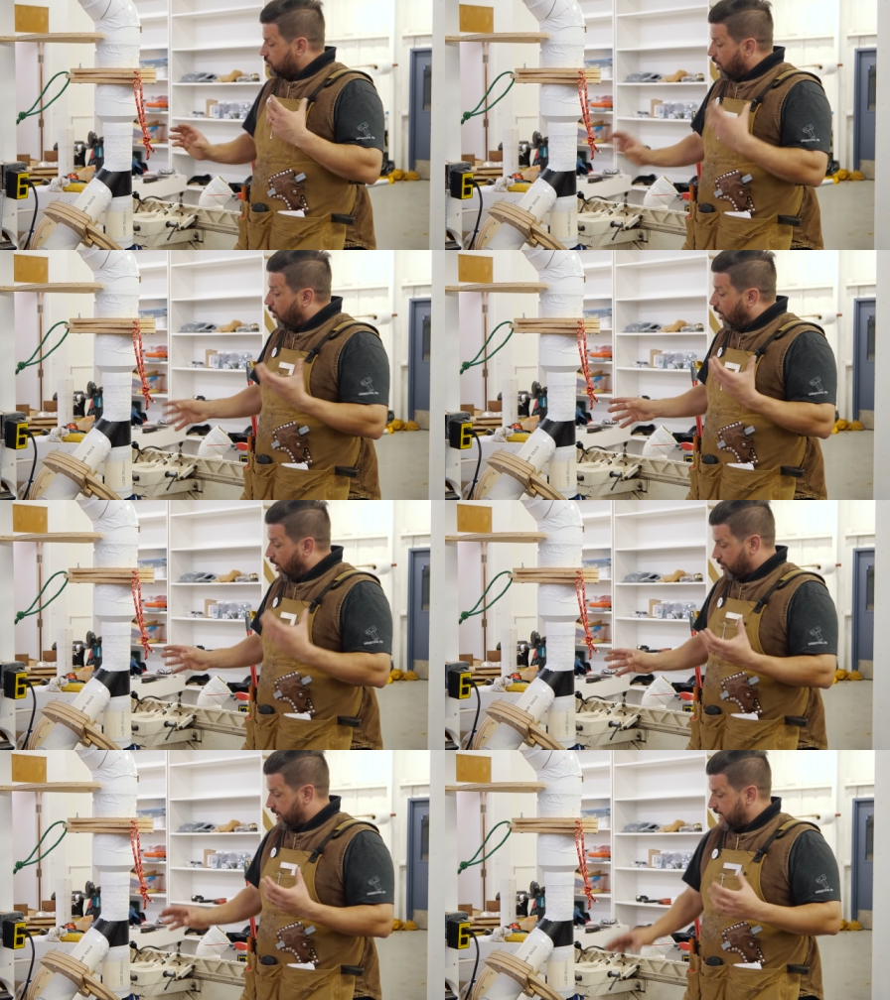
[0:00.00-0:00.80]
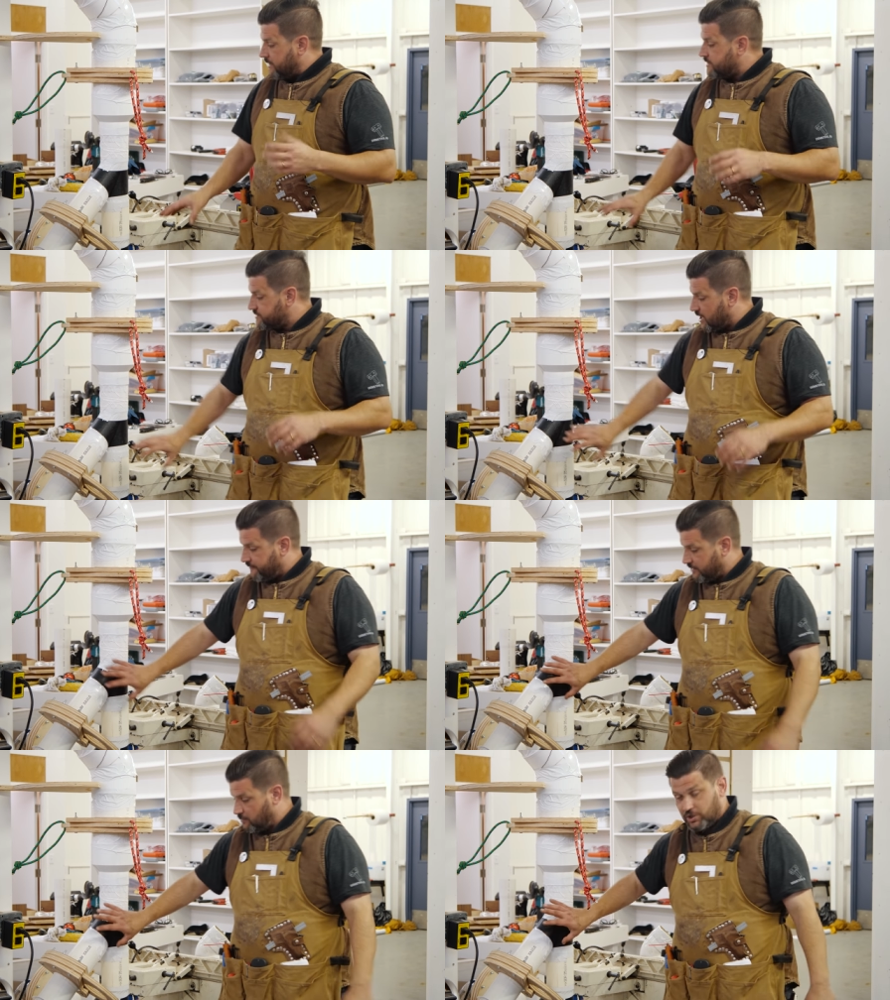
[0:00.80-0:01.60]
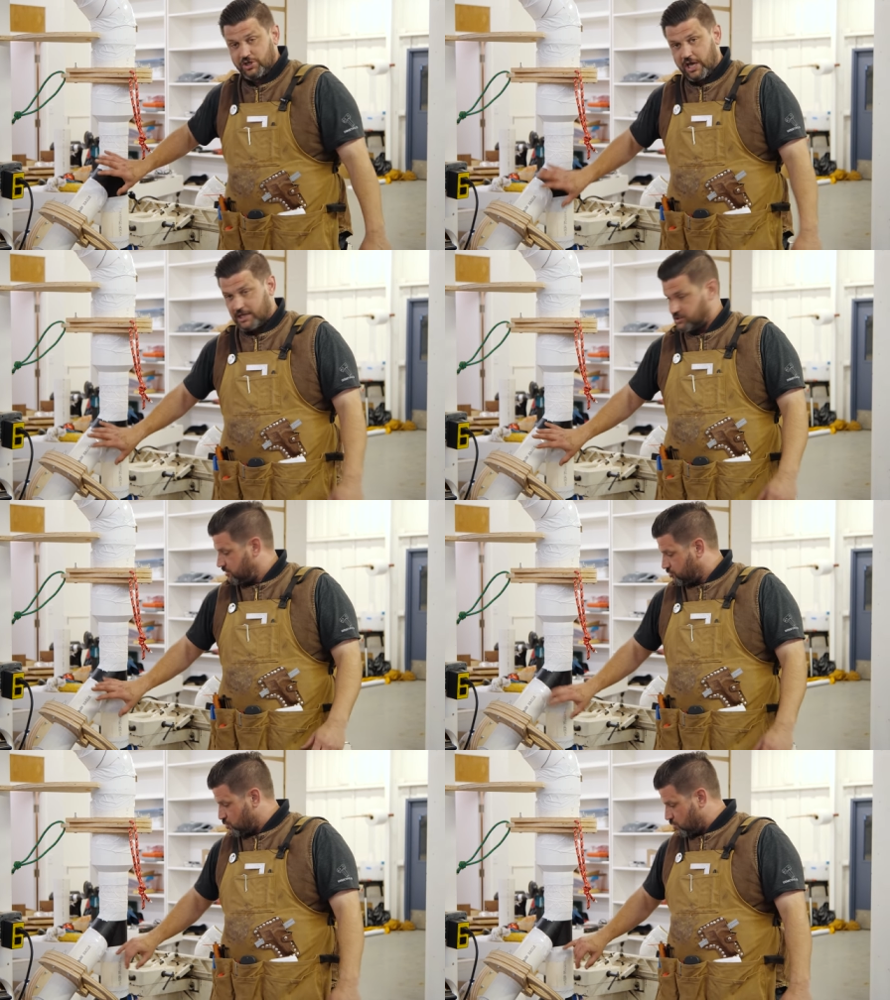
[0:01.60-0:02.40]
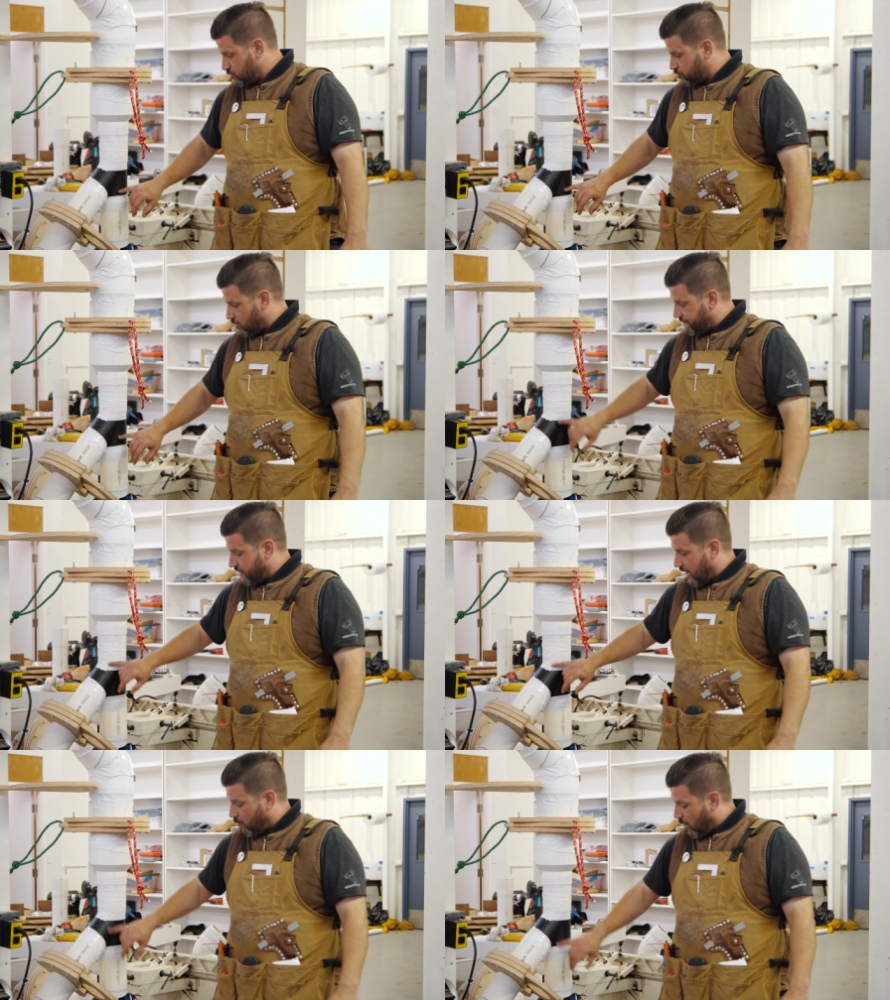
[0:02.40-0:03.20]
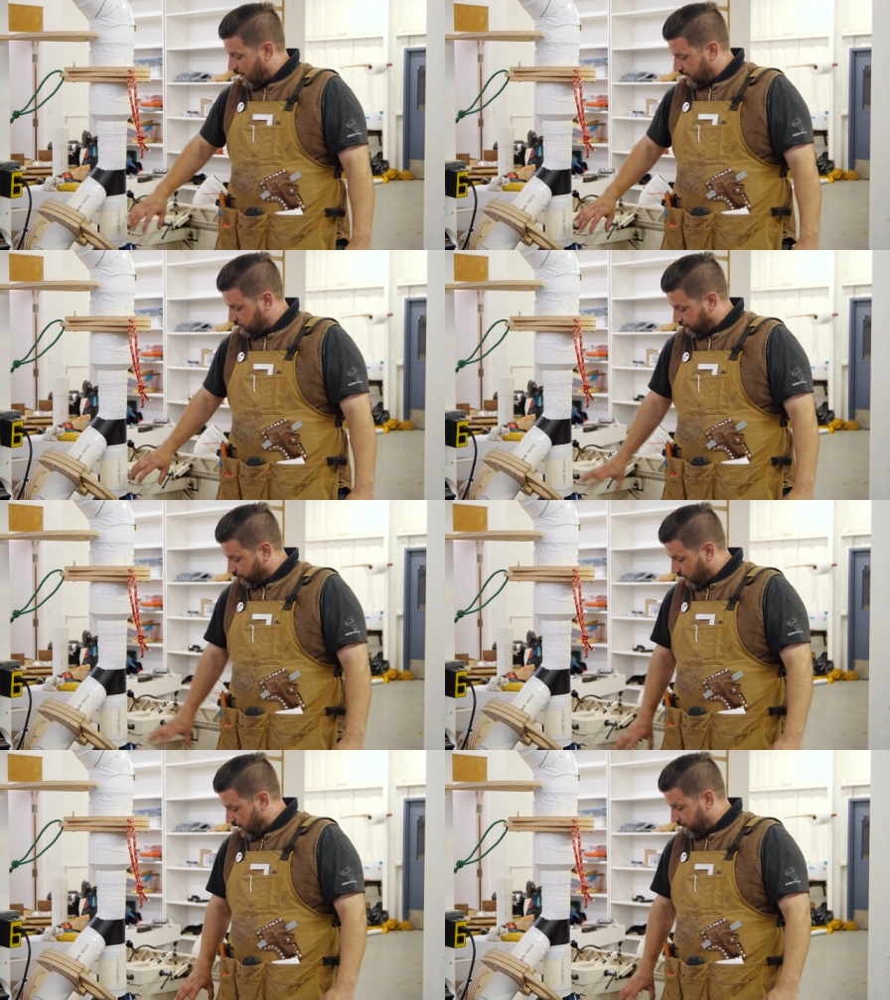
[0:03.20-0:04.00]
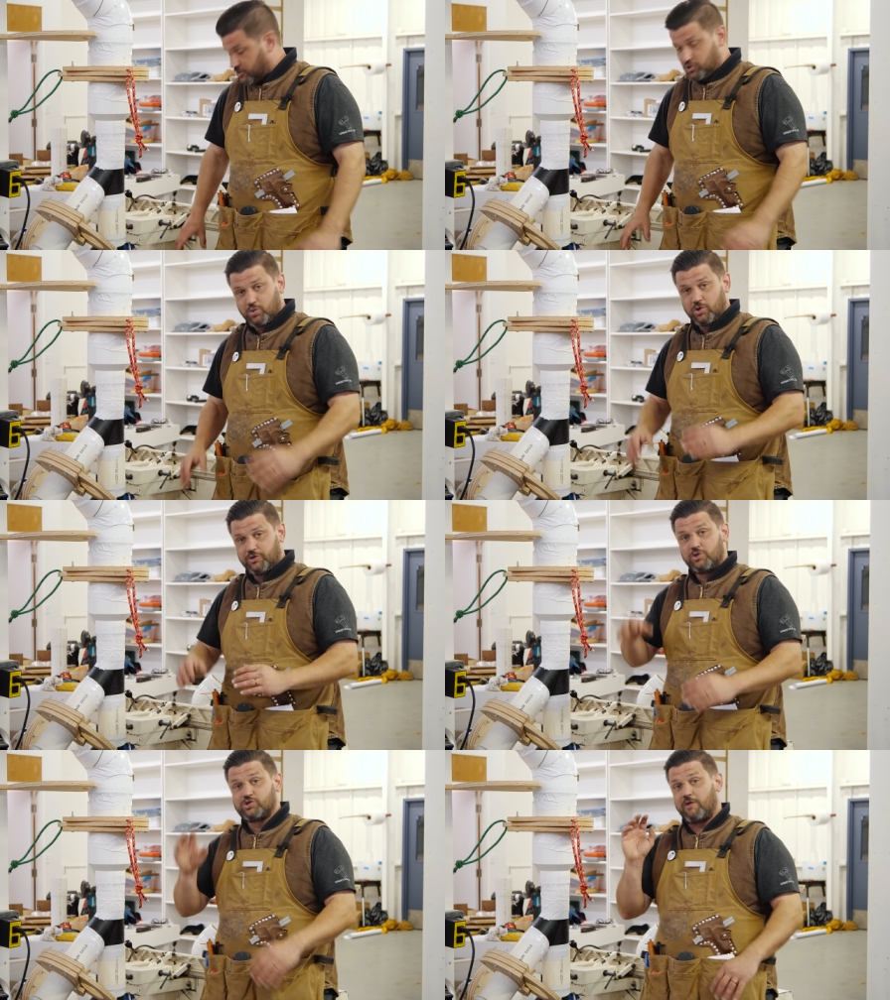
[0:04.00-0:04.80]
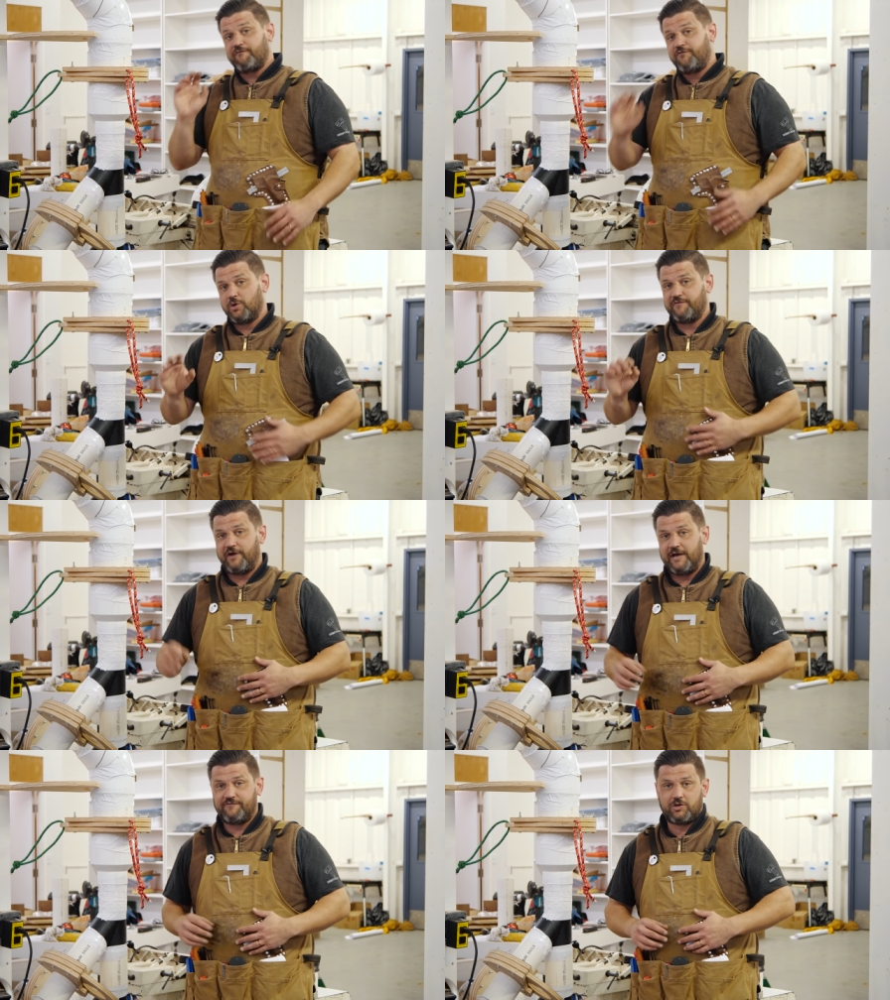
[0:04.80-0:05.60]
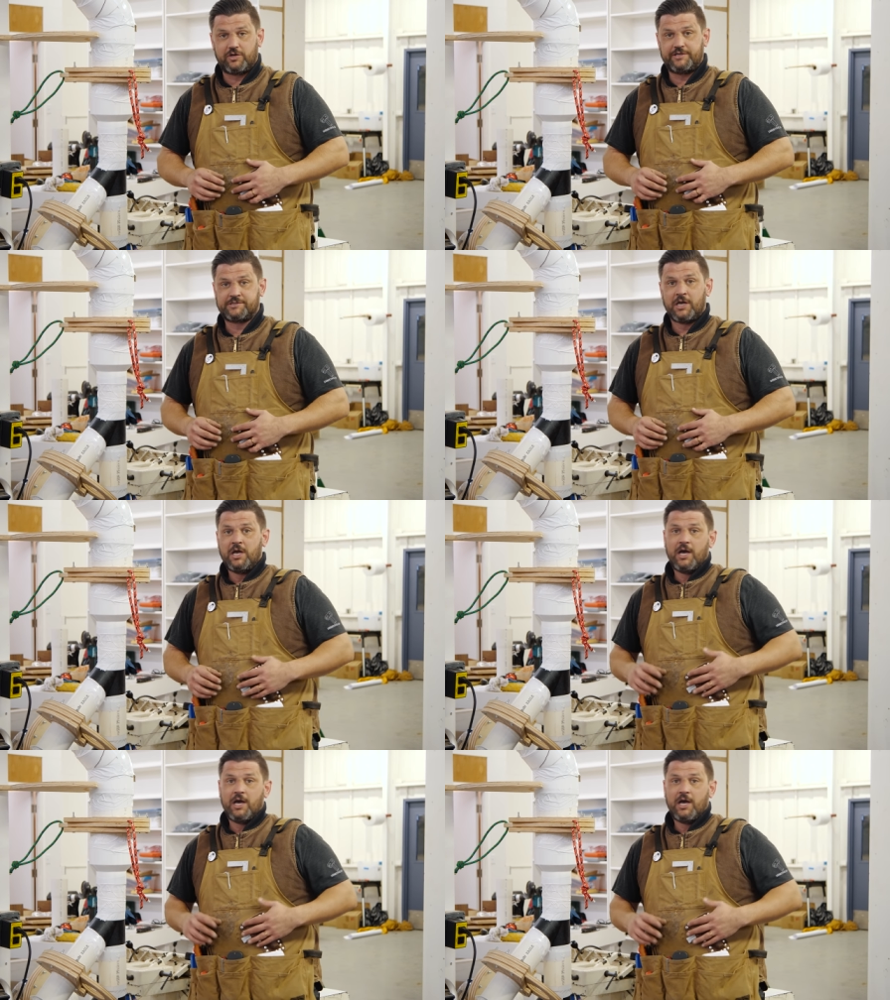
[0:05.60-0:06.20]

No hard nineties, even when you get to the tools. So I've got Y's for every tool. Those are forty-five degrees.